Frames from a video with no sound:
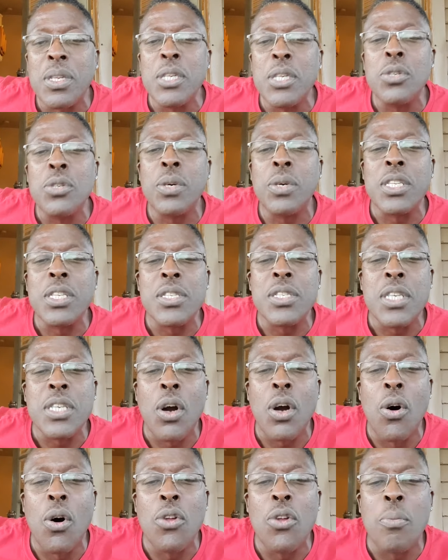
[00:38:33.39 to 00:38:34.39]
At least you'll get to see
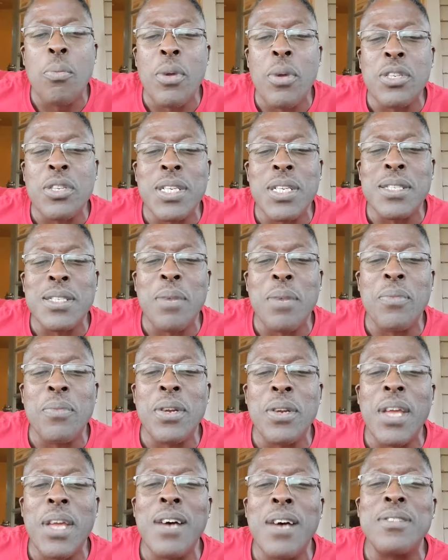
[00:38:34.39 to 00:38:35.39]
all the merch that's up
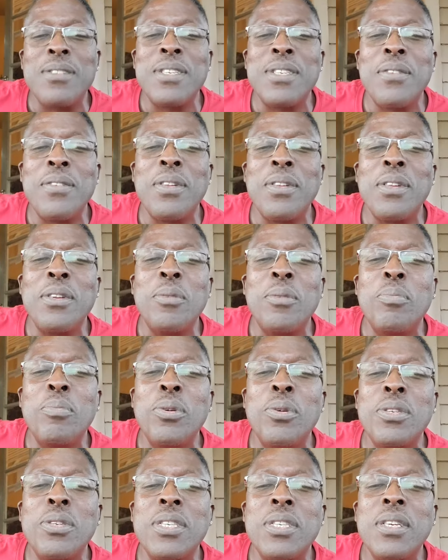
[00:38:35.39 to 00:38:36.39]
there now instead of the little
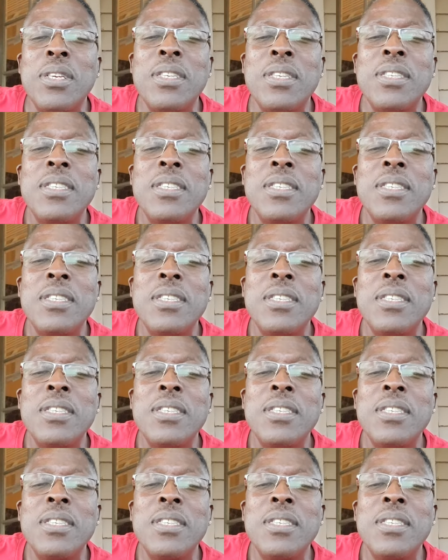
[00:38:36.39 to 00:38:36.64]
bullshit.